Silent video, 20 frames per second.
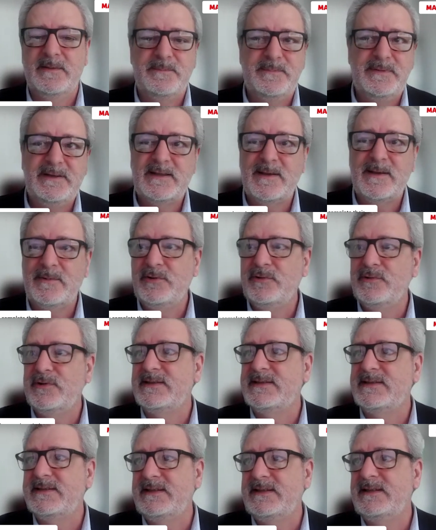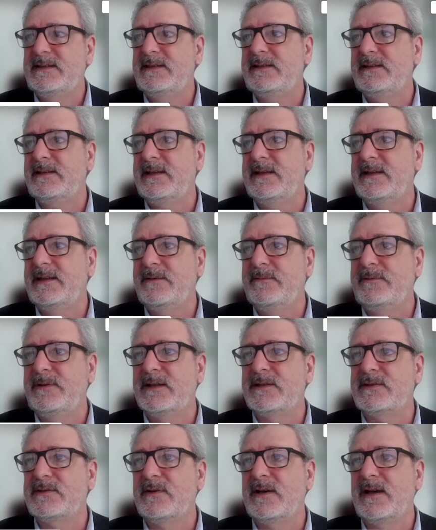PwC, we
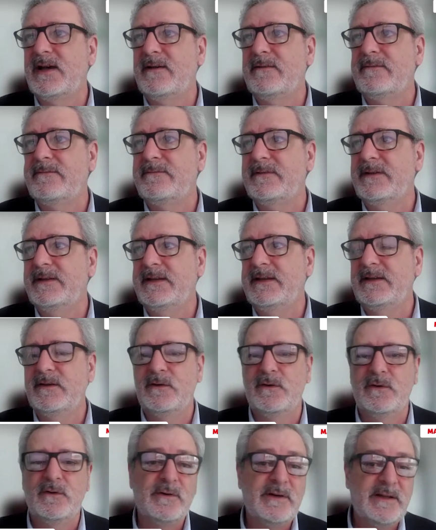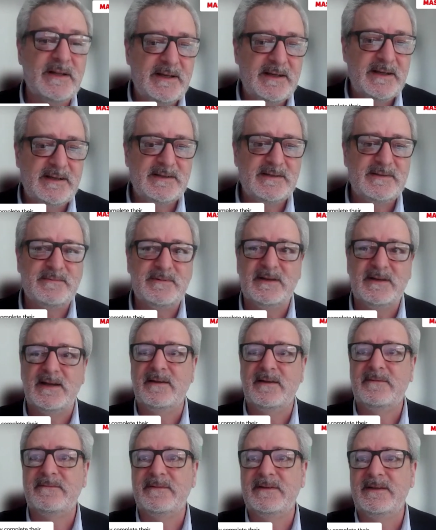also have Orange, we
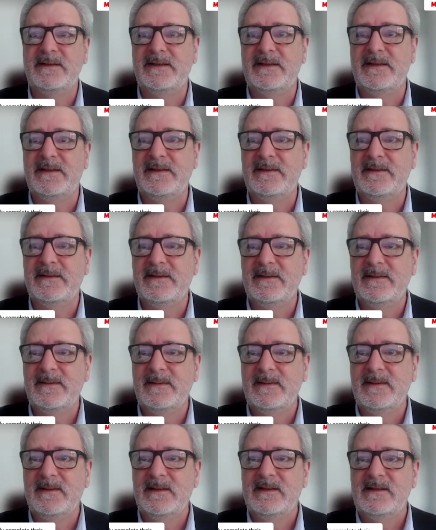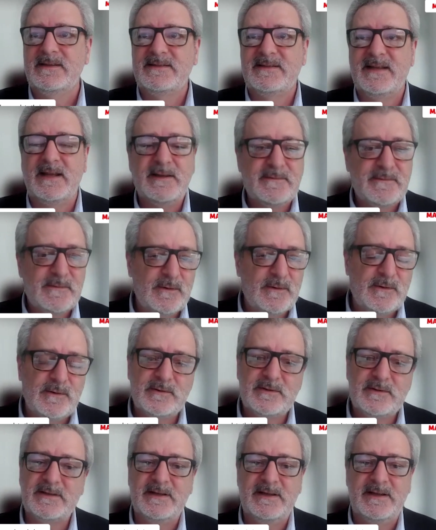have
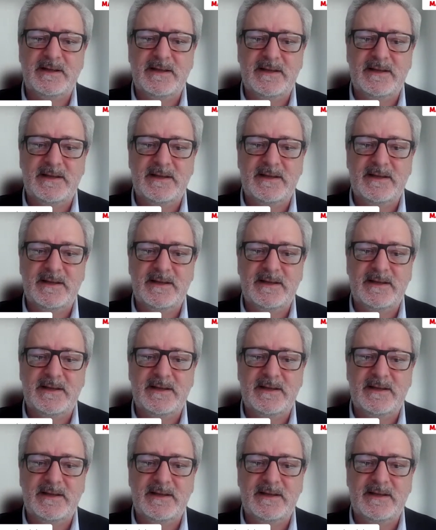Salesforce,